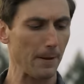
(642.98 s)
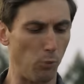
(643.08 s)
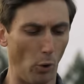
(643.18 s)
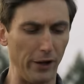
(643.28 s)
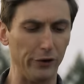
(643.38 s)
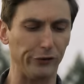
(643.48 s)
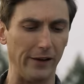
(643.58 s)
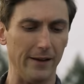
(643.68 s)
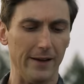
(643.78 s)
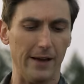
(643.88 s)
Point is,
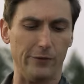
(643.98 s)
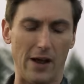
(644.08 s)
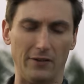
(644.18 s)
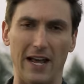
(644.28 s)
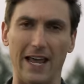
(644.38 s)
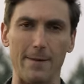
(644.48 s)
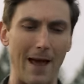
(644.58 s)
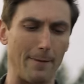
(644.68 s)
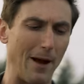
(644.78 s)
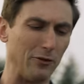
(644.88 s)
if you have an A K
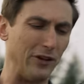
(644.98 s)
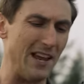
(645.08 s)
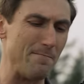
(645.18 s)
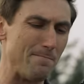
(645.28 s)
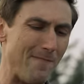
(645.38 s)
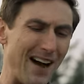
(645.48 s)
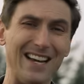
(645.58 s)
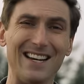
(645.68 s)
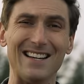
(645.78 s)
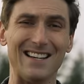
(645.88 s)
mag pouch, it
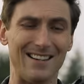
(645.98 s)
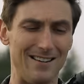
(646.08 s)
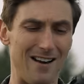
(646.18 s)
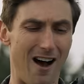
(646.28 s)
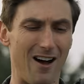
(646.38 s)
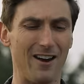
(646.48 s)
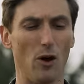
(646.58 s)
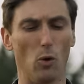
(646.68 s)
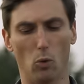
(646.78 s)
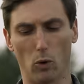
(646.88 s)
might not
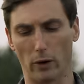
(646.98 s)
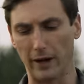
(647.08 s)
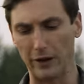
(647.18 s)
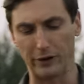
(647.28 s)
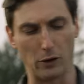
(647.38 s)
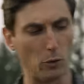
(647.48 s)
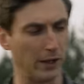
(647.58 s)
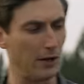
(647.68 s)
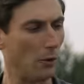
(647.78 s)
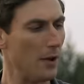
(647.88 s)
work, as a
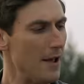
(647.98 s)
quick note.